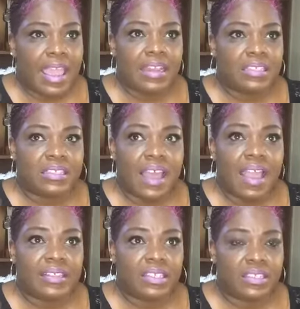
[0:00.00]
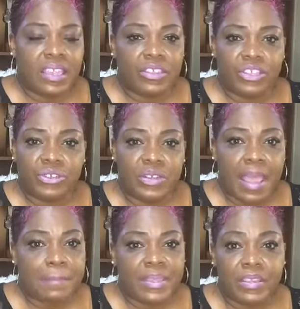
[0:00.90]
And it's not to say that you're
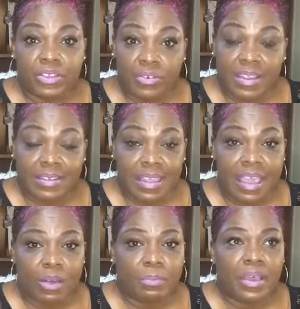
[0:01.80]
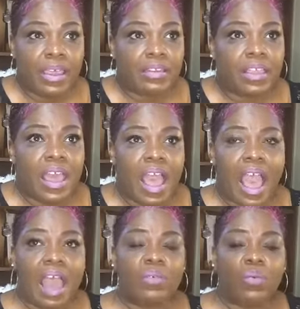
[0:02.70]
not being great now, but
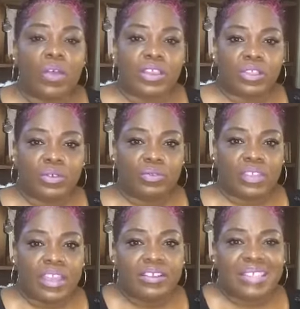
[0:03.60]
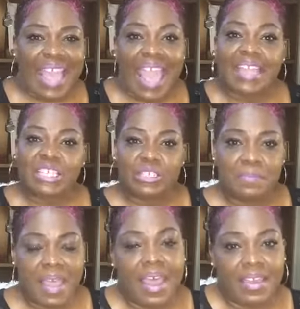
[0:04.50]
I want you, there is
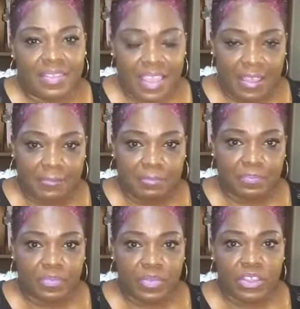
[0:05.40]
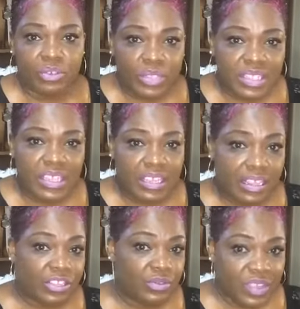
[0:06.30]
action behind that. You sit
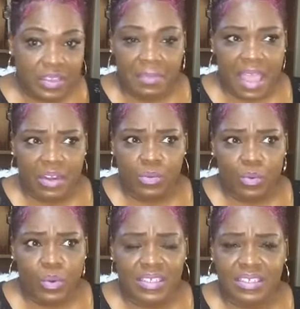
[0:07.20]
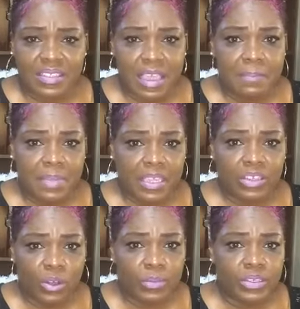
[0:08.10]
and you think about it. Well, what does that mean,
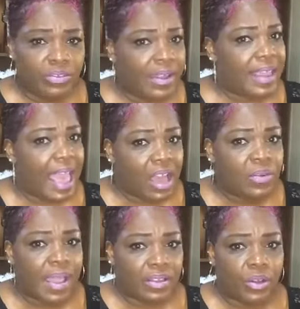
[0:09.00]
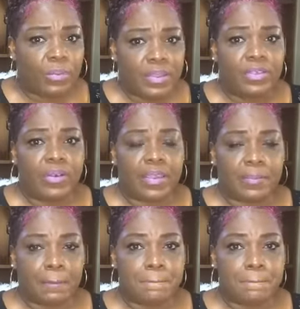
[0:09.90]
go be great? How do I go be great?